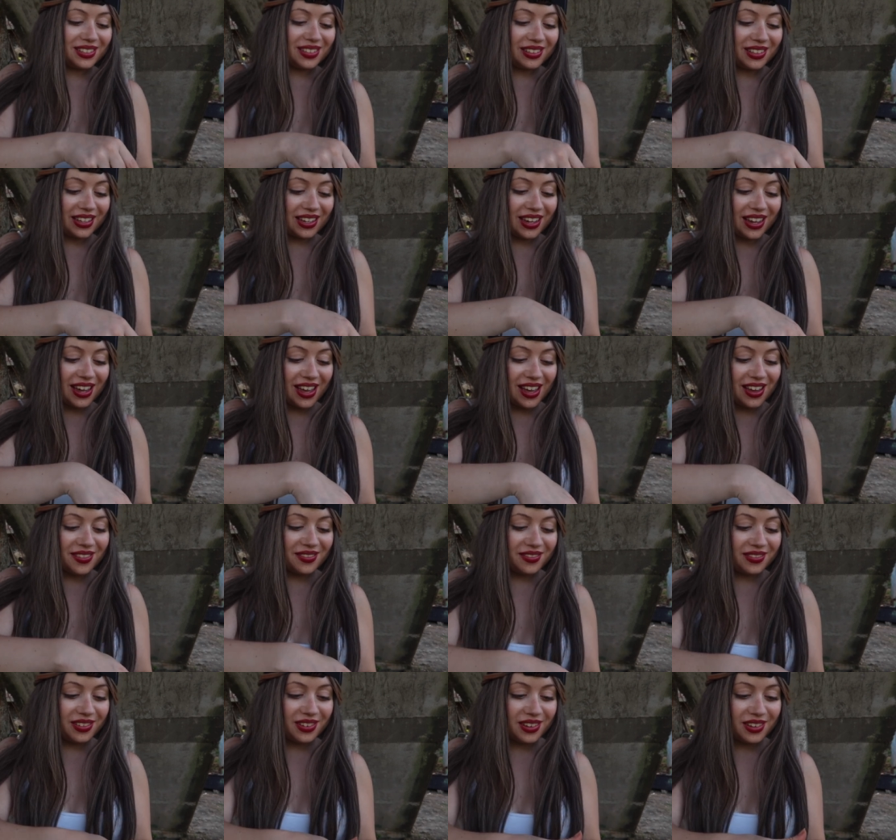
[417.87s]
So look, I
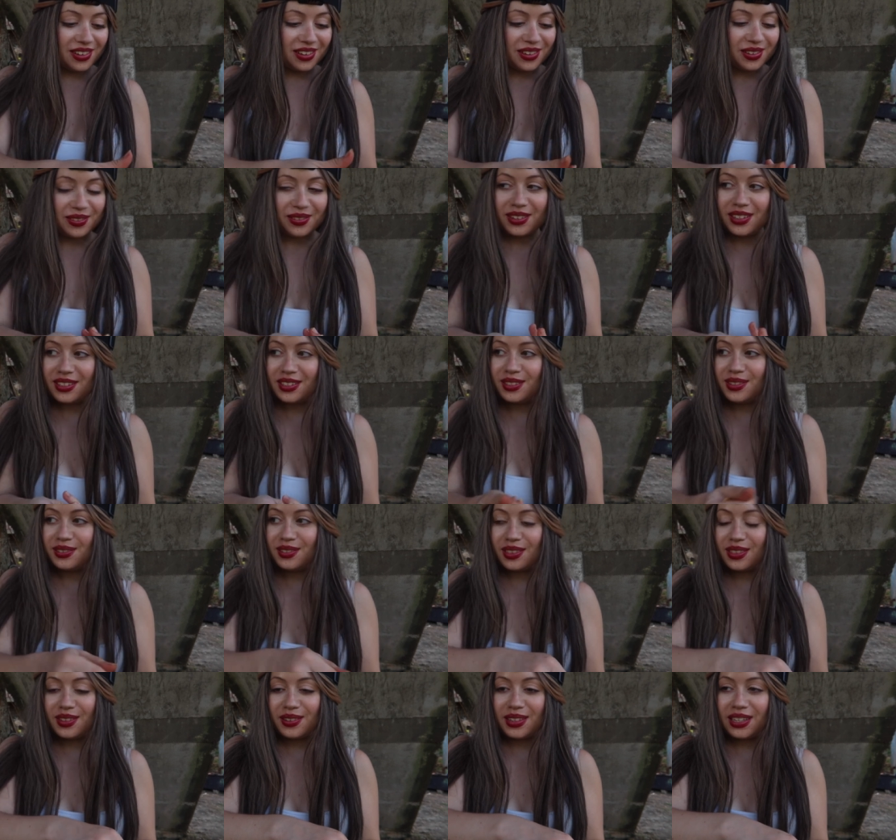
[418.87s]
have one,
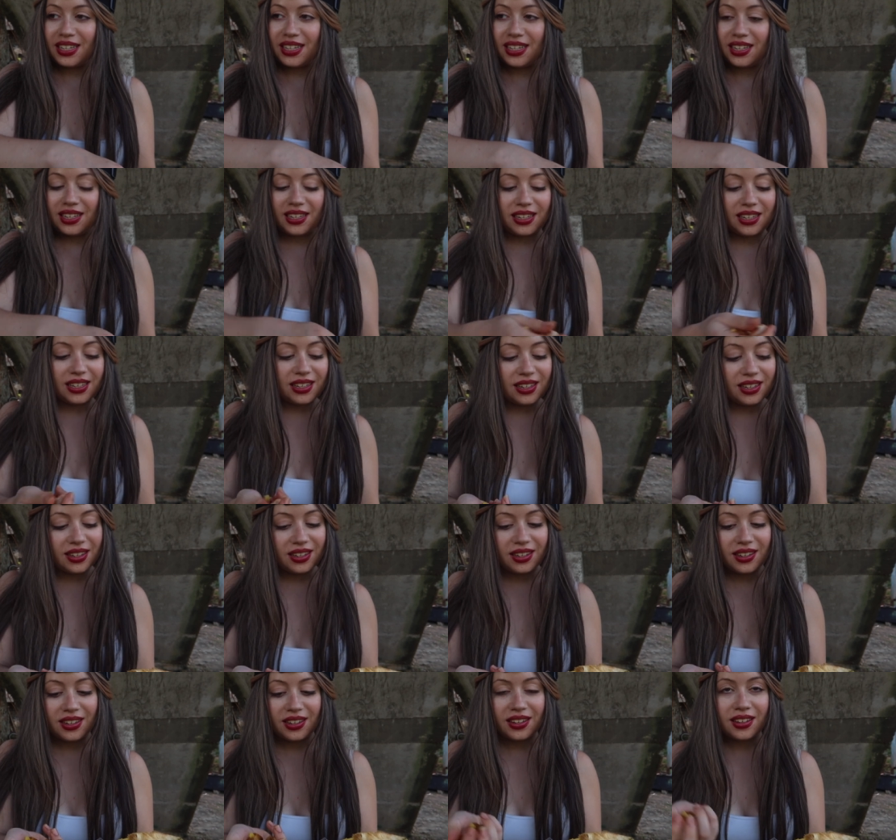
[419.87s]
two, three,
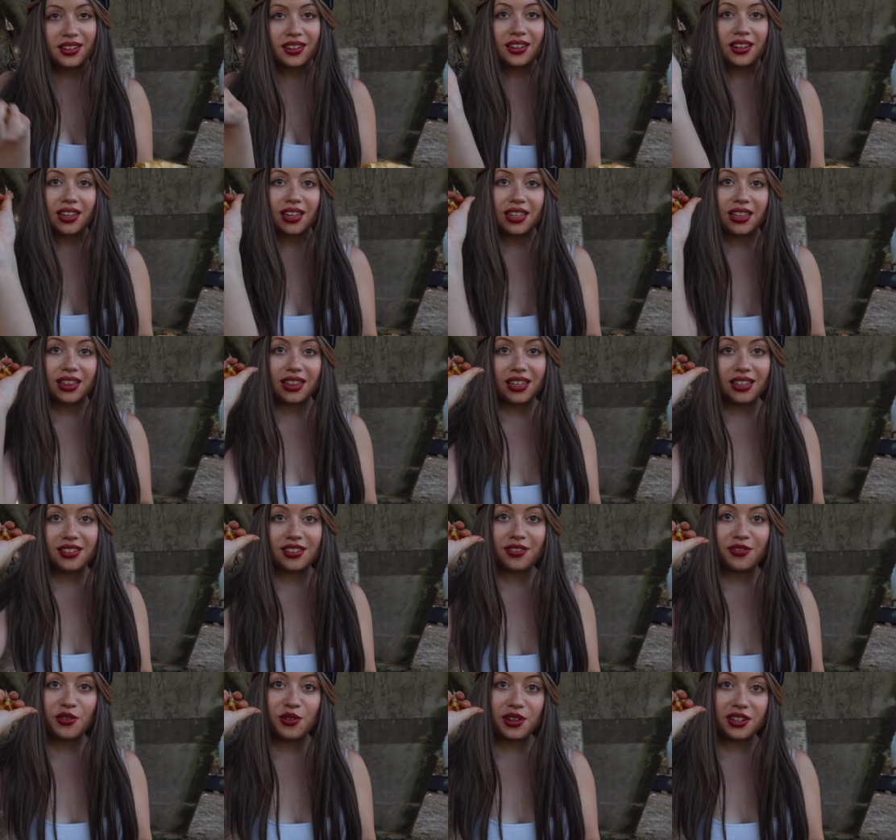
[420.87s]
at
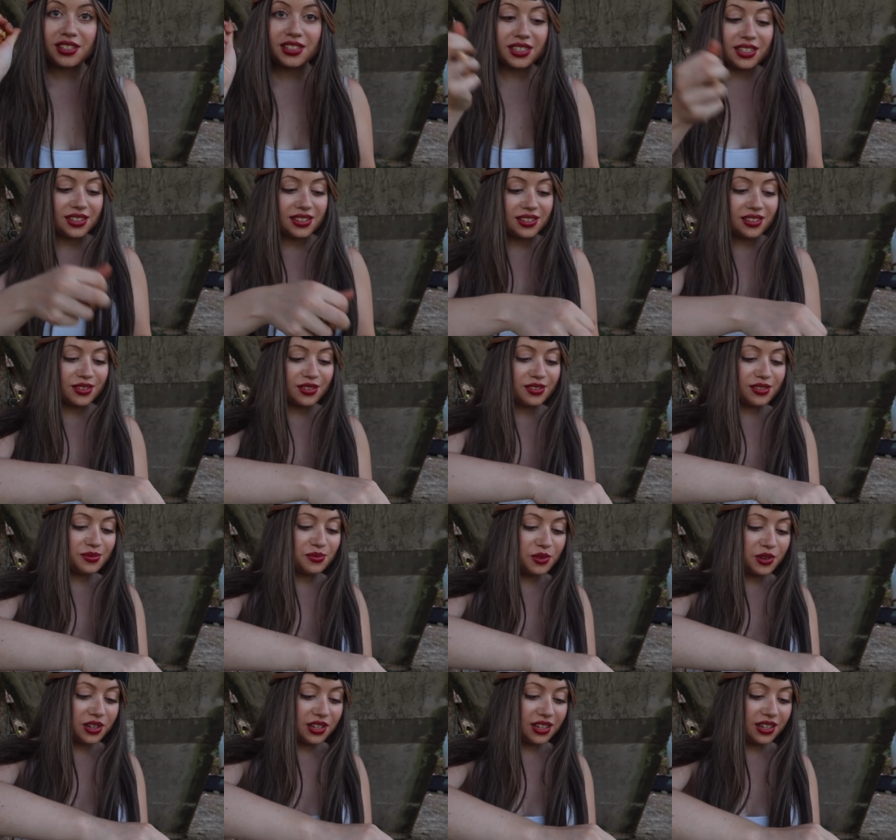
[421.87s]
least four seats and there's
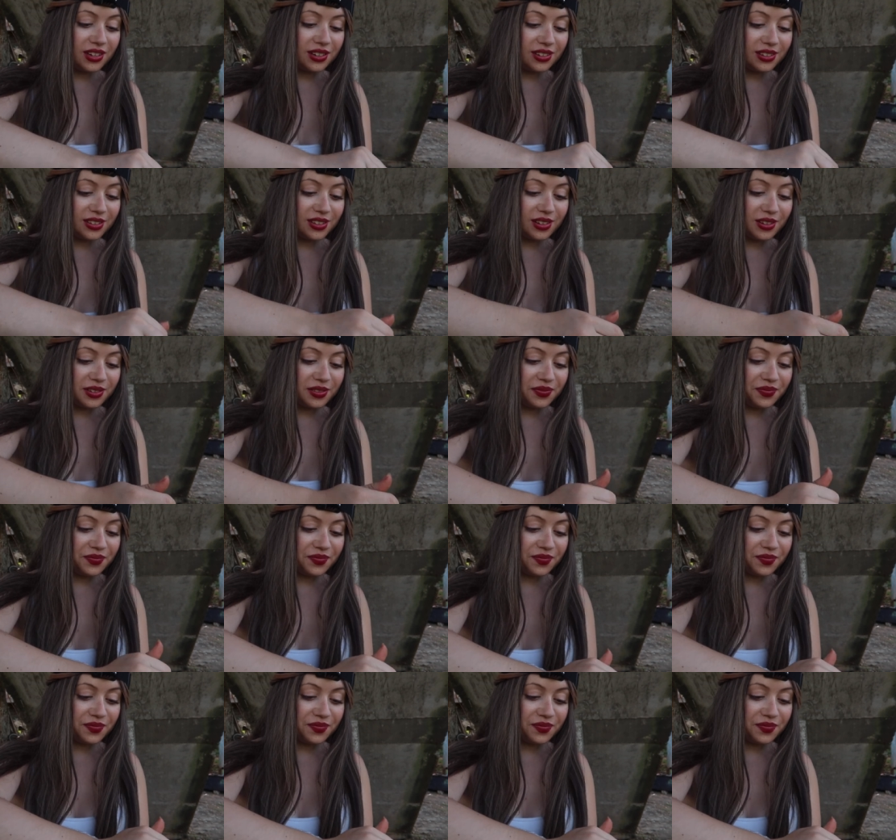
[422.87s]
more in here so